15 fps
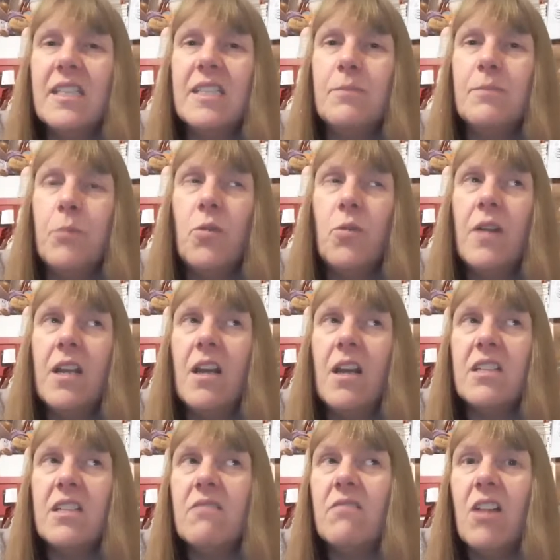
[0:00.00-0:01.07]
It's boring.
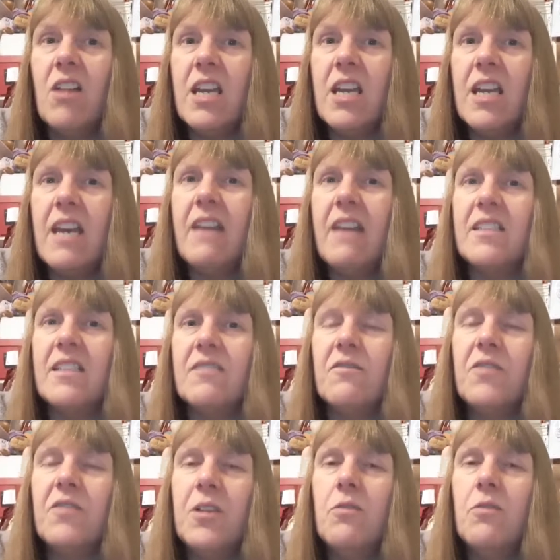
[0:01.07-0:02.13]
I don't like it. It
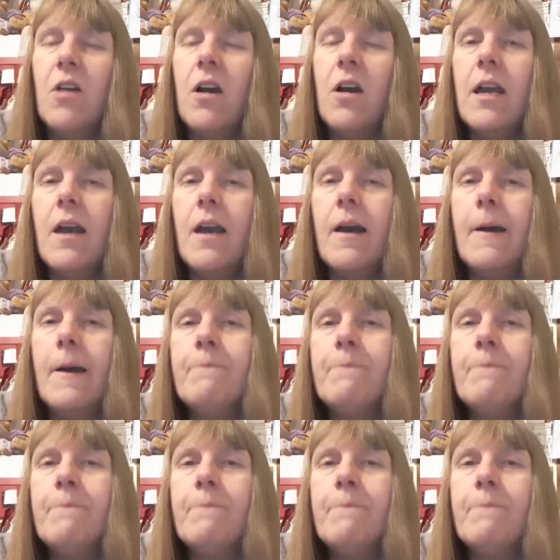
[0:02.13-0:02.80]
doesn't feel right.